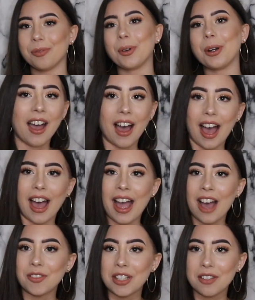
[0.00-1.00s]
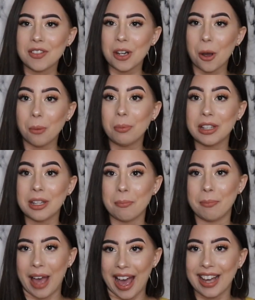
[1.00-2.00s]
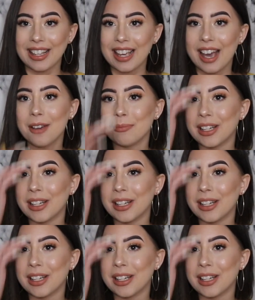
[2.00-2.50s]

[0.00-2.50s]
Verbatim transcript: for. I haven't even opened the bag yet